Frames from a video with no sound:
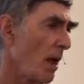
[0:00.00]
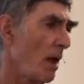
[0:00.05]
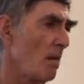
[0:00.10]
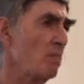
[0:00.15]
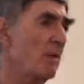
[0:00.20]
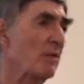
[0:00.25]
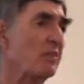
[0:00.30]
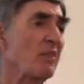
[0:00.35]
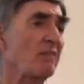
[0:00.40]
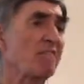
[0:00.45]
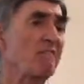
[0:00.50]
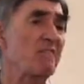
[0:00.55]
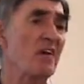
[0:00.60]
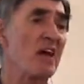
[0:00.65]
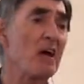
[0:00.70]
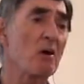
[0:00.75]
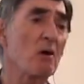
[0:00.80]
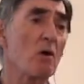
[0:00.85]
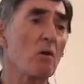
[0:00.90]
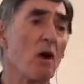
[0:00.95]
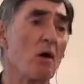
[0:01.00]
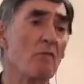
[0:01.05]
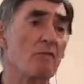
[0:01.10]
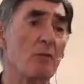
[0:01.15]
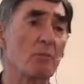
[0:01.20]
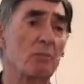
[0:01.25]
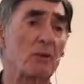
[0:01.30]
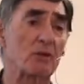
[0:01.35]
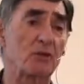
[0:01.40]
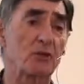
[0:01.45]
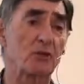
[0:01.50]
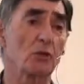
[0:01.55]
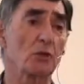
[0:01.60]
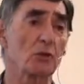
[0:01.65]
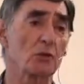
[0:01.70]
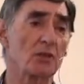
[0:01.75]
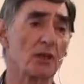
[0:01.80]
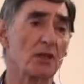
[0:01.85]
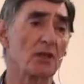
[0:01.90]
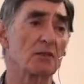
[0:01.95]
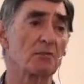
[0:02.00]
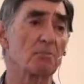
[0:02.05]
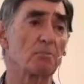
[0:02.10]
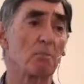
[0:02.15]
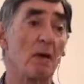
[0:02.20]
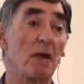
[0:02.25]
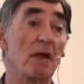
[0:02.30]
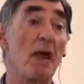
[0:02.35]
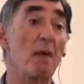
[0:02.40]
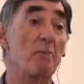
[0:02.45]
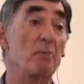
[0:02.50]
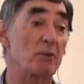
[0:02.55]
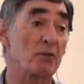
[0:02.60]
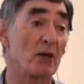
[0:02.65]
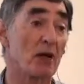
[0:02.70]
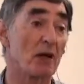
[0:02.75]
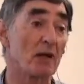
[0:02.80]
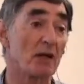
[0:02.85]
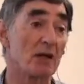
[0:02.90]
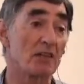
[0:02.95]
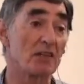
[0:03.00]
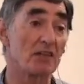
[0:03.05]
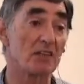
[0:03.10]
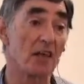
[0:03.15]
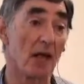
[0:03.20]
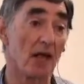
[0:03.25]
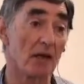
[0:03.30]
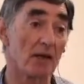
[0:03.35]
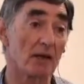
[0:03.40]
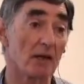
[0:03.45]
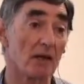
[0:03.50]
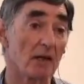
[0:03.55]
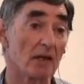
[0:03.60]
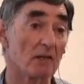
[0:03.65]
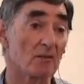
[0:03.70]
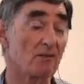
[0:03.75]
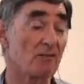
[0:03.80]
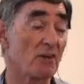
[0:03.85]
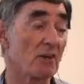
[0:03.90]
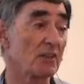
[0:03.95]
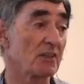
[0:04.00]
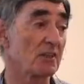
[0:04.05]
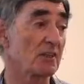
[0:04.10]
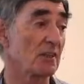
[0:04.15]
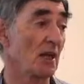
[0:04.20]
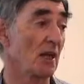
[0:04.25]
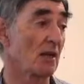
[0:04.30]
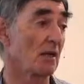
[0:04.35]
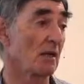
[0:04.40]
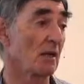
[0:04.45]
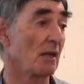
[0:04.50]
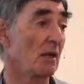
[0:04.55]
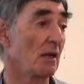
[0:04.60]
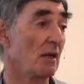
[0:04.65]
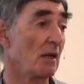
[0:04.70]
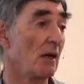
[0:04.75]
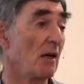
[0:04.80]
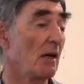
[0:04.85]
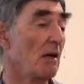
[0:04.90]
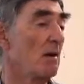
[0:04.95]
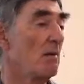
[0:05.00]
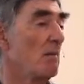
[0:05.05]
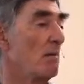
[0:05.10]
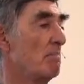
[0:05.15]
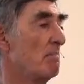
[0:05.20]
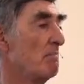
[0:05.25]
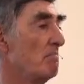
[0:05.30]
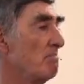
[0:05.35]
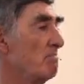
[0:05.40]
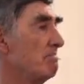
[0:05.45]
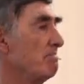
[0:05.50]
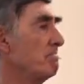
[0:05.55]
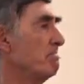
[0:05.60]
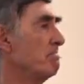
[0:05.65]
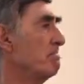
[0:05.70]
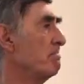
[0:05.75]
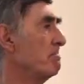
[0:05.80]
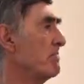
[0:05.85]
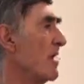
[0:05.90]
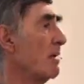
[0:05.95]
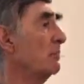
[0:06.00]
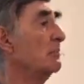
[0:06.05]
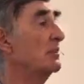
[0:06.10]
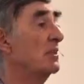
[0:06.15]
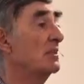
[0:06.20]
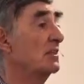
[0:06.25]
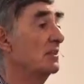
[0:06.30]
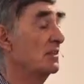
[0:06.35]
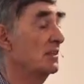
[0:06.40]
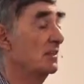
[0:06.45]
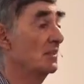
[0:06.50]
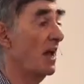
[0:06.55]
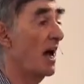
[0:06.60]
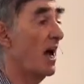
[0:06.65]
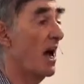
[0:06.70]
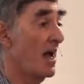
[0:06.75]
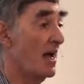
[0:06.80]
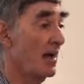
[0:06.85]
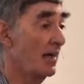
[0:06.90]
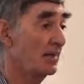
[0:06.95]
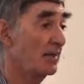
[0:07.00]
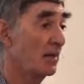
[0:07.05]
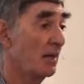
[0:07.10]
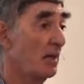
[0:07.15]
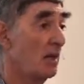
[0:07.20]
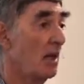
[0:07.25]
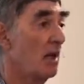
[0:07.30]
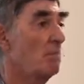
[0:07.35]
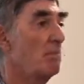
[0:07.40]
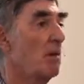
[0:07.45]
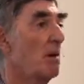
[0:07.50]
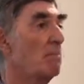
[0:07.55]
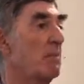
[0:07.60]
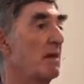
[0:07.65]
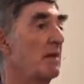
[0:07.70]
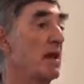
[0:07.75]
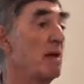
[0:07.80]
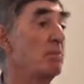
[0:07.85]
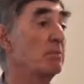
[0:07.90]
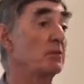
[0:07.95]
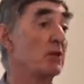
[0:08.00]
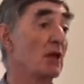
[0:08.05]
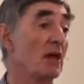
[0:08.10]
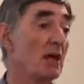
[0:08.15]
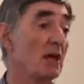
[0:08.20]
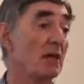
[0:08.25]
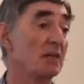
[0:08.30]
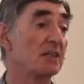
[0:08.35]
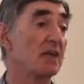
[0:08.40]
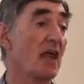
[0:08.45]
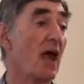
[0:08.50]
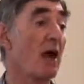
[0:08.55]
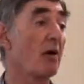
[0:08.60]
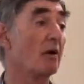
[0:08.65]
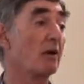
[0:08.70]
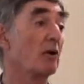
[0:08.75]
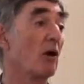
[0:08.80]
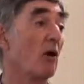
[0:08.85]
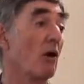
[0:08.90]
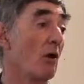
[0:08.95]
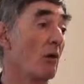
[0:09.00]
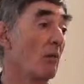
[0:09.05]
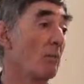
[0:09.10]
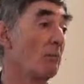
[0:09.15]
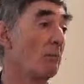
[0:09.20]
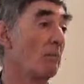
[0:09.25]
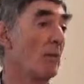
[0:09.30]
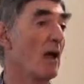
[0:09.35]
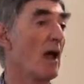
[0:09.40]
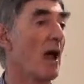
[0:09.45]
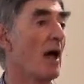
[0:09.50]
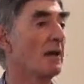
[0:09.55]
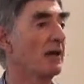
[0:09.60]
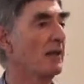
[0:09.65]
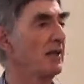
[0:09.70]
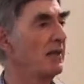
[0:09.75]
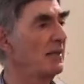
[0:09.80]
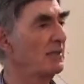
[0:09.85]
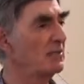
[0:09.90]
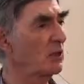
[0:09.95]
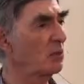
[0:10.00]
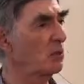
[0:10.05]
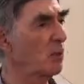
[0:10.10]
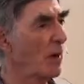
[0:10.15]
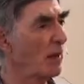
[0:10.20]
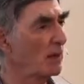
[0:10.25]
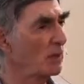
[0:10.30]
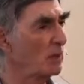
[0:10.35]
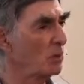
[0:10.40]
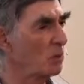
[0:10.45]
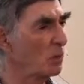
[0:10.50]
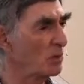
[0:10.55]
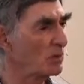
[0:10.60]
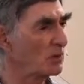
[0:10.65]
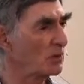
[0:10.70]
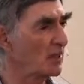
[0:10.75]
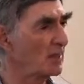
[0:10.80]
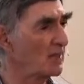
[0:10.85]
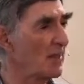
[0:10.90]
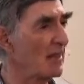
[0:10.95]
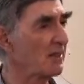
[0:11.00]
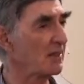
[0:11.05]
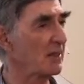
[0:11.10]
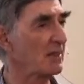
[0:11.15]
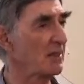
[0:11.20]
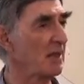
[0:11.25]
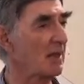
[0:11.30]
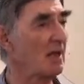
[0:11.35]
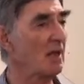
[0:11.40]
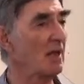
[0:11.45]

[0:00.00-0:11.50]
but the pharaoh of the pursuit is Merneptah, his son, his first son. Ramses has died, but Merneptah has carried on, and he's the one who wants to get the